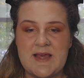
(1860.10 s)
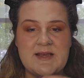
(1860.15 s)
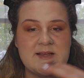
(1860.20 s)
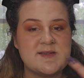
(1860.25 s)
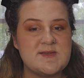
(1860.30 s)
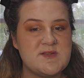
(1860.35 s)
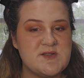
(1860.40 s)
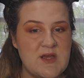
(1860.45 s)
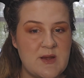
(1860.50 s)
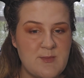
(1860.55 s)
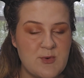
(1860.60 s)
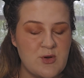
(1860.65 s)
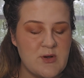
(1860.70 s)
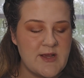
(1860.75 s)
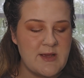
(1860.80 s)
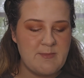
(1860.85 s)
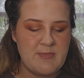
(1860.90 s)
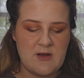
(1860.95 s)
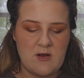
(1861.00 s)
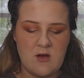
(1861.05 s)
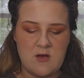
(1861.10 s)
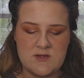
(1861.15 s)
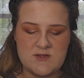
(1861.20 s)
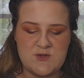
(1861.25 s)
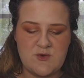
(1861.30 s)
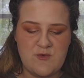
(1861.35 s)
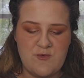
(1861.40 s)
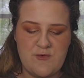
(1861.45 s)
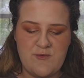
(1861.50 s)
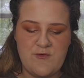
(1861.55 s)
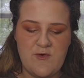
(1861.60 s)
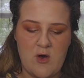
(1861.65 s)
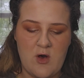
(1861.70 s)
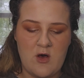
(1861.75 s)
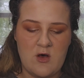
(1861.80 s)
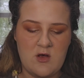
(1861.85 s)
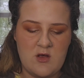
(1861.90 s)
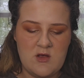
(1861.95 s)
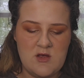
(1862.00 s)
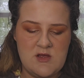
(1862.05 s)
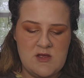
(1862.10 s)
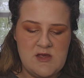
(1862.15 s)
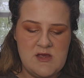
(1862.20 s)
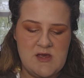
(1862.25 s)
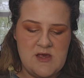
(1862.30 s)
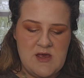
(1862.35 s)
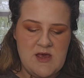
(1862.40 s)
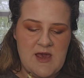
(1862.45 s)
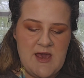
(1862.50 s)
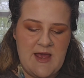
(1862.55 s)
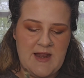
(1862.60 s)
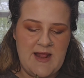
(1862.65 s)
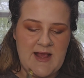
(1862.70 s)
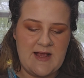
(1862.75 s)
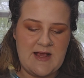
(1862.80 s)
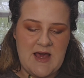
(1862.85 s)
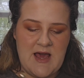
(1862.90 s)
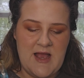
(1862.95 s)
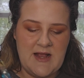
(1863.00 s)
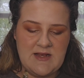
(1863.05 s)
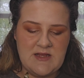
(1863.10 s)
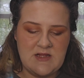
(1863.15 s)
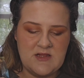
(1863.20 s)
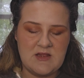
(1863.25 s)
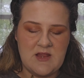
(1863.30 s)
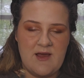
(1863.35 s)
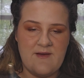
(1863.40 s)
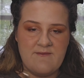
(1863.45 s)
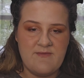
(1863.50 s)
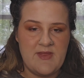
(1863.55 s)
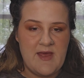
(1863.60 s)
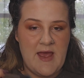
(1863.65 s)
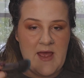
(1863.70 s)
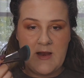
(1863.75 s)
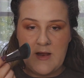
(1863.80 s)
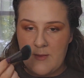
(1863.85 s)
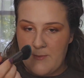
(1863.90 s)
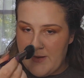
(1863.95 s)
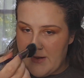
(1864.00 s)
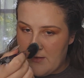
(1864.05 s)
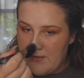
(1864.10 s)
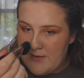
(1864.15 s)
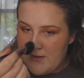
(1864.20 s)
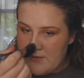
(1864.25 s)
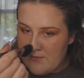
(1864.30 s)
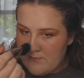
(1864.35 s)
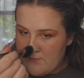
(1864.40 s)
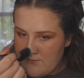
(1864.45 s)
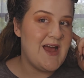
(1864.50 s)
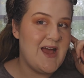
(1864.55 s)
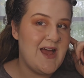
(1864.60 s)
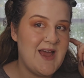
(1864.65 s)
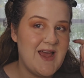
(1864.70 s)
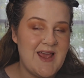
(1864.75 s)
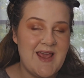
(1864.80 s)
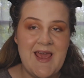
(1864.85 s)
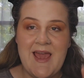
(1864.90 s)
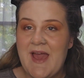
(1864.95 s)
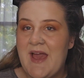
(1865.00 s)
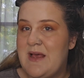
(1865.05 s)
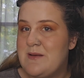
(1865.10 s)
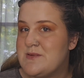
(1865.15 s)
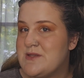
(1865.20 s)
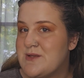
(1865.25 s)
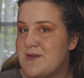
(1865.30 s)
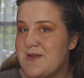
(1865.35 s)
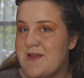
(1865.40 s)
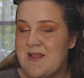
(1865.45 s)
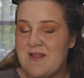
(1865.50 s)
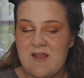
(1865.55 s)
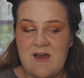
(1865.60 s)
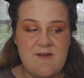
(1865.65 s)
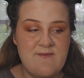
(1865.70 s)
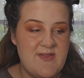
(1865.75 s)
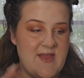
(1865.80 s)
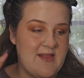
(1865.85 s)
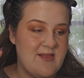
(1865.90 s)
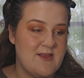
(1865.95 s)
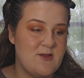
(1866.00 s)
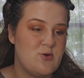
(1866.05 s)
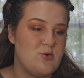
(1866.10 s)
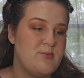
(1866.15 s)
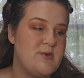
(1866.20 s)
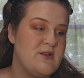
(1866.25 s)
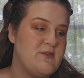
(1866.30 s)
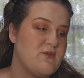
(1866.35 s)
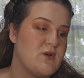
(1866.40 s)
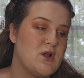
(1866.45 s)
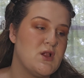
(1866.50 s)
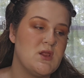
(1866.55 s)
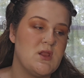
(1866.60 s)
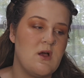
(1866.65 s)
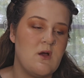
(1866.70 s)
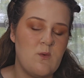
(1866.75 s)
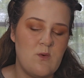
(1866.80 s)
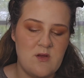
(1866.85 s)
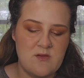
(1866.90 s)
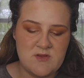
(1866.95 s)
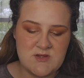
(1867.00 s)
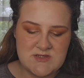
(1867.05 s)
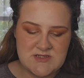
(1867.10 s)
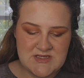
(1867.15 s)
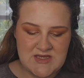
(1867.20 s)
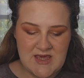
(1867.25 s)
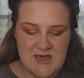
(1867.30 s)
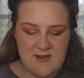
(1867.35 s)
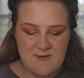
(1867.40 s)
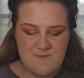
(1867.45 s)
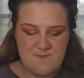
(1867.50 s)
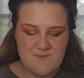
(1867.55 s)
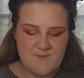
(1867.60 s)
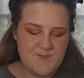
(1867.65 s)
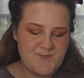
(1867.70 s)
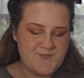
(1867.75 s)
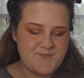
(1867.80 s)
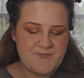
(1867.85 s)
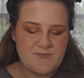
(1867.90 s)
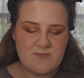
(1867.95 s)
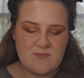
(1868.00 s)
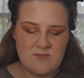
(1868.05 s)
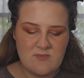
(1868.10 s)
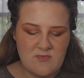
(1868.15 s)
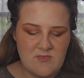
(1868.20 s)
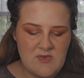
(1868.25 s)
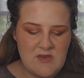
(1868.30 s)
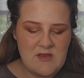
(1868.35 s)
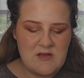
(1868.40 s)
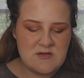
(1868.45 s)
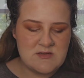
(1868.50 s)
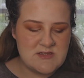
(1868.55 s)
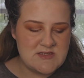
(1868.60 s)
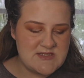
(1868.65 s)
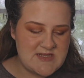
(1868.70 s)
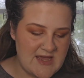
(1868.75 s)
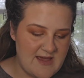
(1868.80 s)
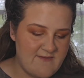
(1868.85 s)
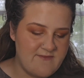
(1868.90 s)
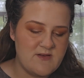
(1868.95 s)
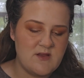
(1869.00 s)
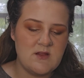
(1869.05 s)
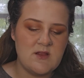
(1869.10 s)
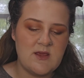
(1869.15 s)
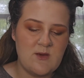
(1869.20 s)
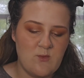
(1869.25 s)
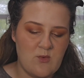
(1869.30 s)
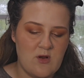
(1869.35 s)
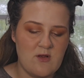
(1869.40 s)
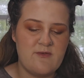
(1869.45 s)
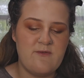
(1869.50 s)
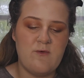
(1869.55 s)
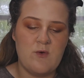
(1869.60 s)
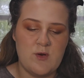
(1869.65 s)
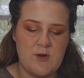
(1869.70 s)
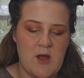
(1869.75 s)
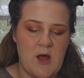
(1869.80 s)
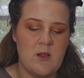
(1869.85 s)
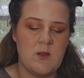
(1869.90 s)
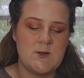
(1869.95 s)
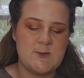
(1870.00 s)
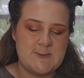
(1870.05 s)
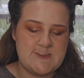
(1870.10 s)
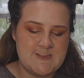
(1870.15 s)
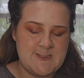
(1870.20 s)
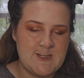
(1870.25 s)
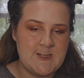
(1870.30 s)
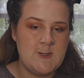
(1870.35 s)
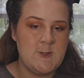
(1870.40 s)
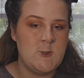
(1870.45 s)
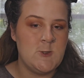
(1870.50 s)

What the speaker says: like summery, but also fall. And I kind of love that about it. I absolutely love that little bit of glow on the skin. Definitely worth $4